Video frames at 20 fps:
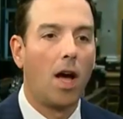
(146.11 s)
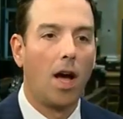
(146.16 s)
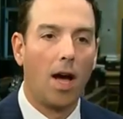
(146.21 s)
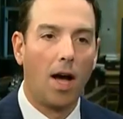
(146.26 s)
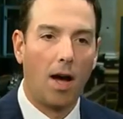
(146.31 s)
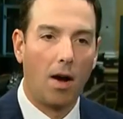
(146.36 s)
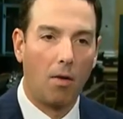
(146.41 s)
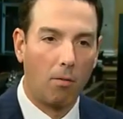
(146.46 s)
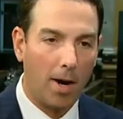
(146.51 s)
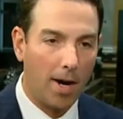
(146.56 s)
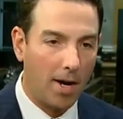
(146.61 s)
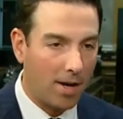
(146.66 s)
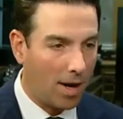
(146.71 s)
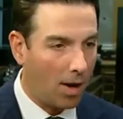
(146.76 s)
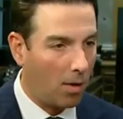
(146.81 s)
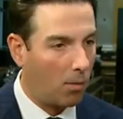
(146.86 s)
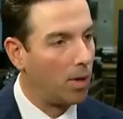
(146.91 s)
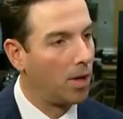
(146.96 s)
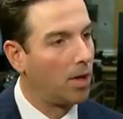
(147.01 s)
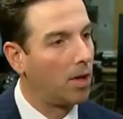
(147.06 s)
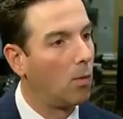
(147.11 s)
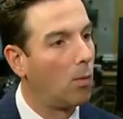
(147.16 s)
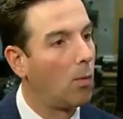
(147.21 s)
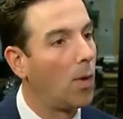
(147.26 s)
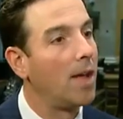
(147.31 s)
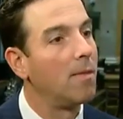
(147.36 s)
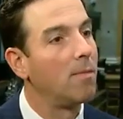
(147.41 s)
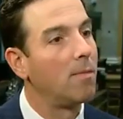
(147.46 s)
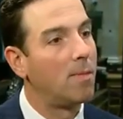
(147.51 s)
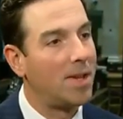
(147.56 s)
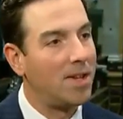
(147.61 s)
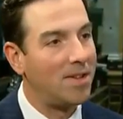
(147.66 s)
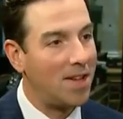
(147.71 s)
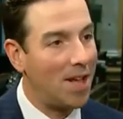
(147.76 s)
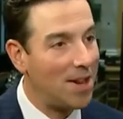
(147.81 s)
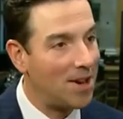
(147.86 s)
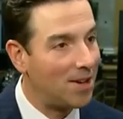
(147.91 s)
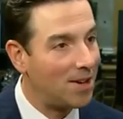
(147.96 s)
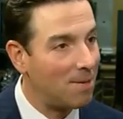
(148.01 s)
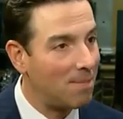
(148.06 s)
Right now, we're going to wait, be
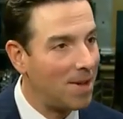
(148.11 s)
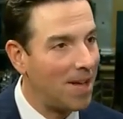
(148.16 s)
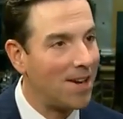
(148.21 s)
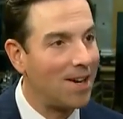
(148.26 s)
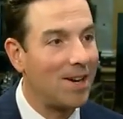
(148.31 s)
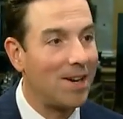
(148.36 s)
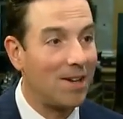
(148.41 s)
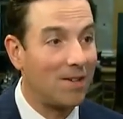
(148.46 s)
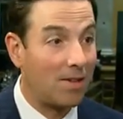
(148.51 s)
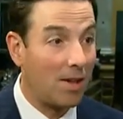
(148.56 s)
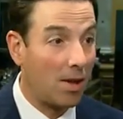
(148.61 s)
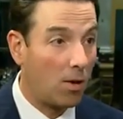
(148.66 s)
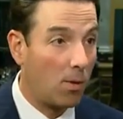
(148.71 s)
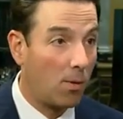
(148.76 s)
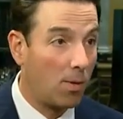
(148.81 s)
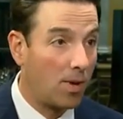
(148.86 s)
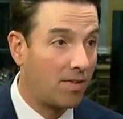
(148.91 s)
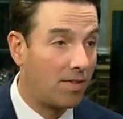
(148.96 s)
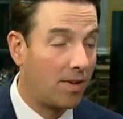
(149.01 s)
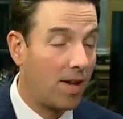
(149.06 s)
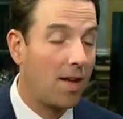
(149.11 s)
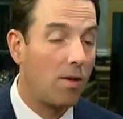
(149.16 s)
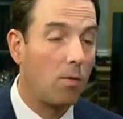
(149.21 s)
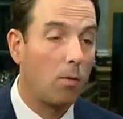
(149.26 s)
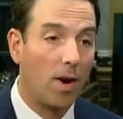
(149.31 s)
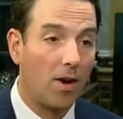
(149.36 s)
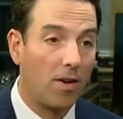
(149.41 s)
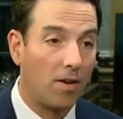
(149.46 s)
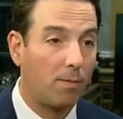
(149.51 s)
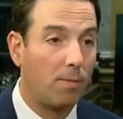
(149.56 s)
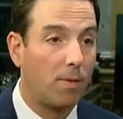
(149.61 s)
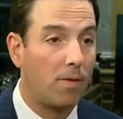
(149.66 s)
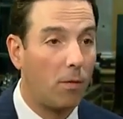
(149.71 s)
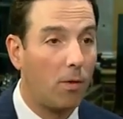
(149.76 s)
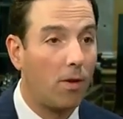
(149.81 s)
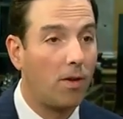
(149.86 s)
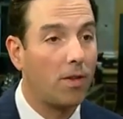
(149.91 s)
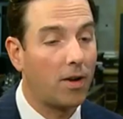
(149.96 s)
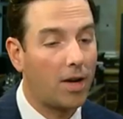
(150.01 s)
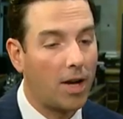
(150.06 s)
data dependent, as they always say, whereas
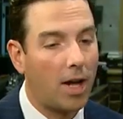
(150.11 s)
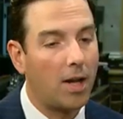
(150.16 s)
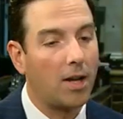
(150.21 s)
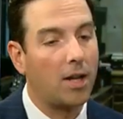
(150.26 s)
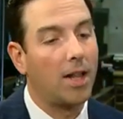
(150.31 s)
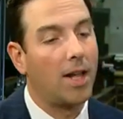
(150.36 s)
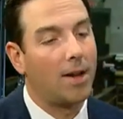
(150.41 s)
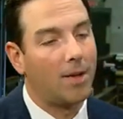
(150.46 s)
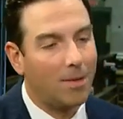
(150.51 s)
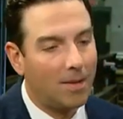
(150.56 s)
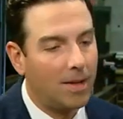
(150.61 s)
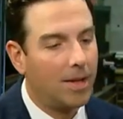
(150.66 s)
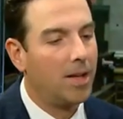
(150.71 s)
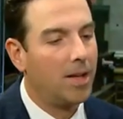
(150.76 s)
before they're kind of like